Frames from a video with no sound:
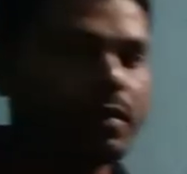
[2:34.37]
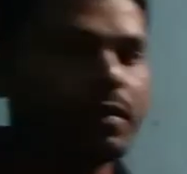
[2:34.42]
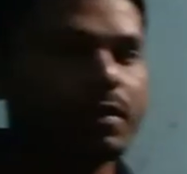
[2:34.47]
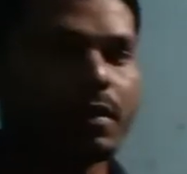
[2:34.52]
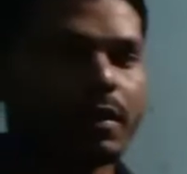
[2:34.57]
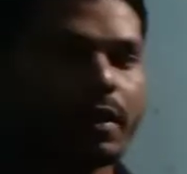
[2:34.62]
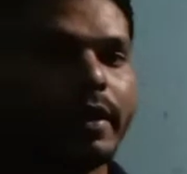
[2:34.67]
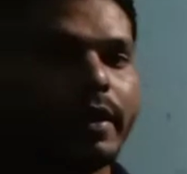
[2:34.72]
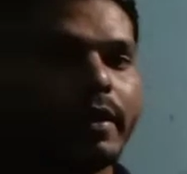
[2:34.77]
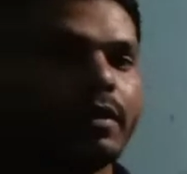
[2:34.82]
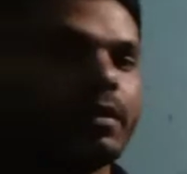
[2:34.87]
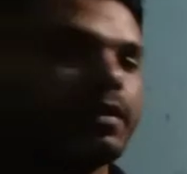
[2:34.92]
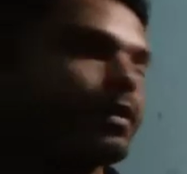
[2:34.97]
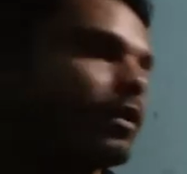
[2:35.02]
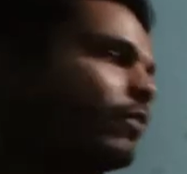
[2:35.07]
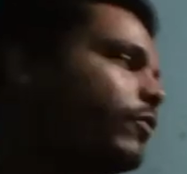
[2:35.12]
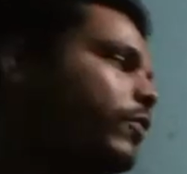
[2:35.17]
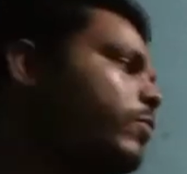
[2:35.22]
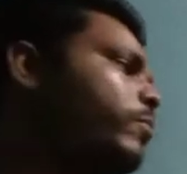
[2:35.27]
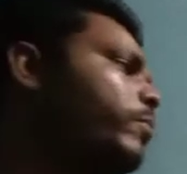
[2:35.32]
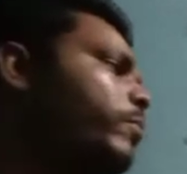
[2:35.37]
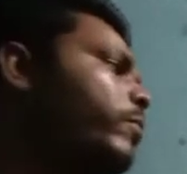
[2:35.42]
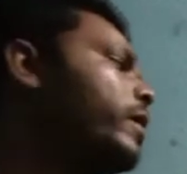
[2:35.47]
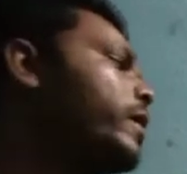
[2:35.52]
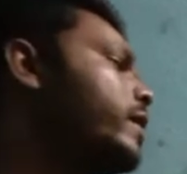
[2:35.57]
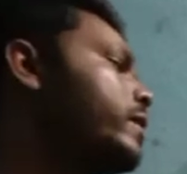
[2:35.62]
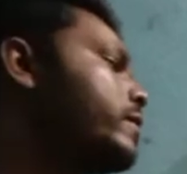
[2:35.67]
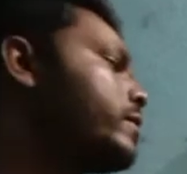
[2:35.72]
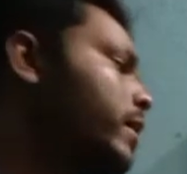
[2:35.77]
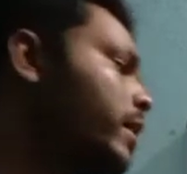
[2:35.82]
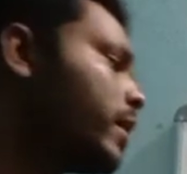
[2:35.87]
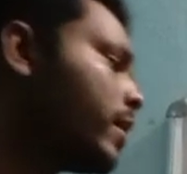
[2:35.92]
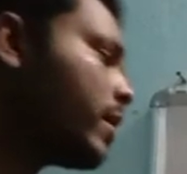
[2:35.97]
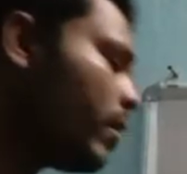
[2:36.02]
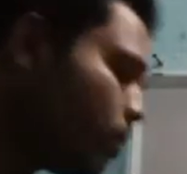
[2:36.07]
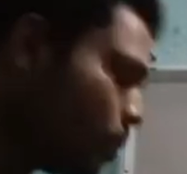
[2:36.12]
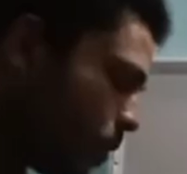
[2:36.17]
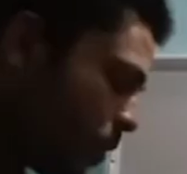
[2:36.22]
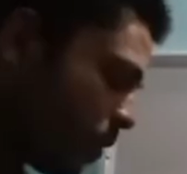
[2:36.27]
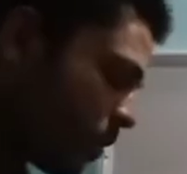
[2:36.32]
right? If you burn the
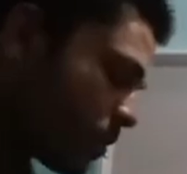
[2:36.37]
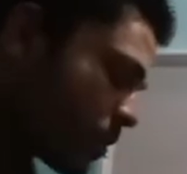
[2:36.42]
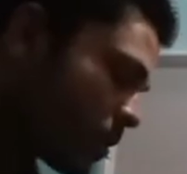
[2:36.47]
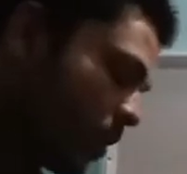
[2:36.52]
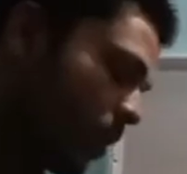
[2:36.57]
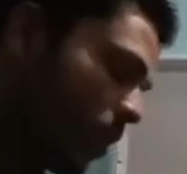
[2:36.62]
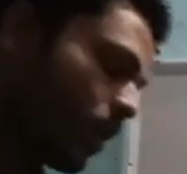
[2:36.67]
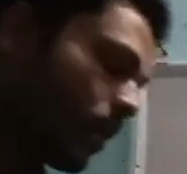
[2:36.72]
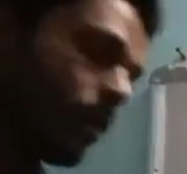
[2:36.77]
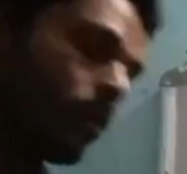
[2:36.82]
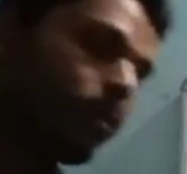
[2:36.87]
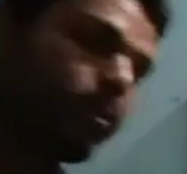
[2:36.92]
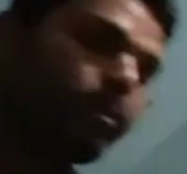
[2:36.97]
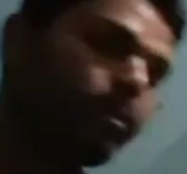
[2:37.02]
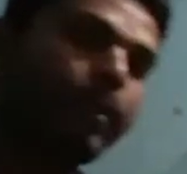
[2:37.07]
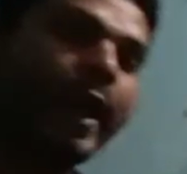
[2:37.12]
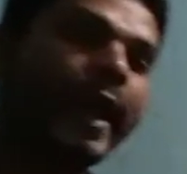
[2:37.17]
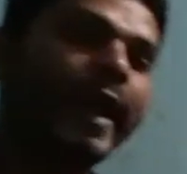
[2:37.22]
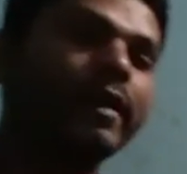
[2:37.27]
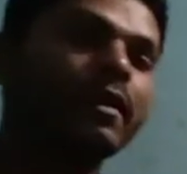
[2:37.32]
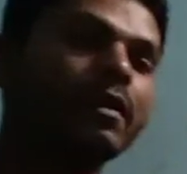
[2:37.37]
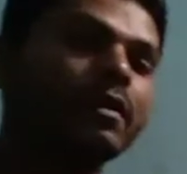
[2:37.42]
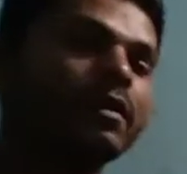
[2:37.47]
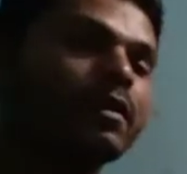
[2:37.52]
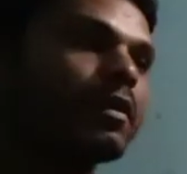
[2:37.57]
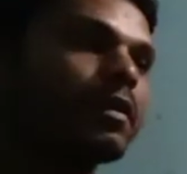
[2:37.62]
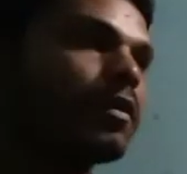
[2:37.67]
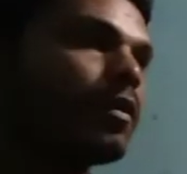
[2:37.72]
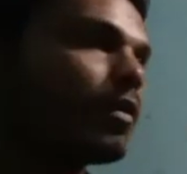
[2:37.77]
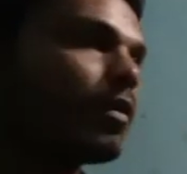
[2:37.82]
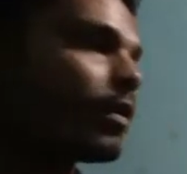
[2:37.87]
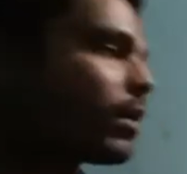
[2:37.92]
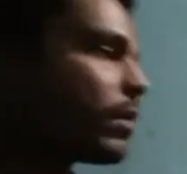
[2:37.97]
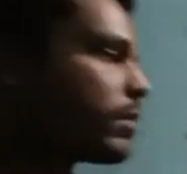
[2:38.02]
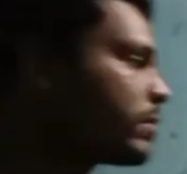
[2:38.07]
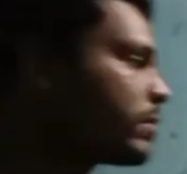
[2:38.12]
compounds or a matter or a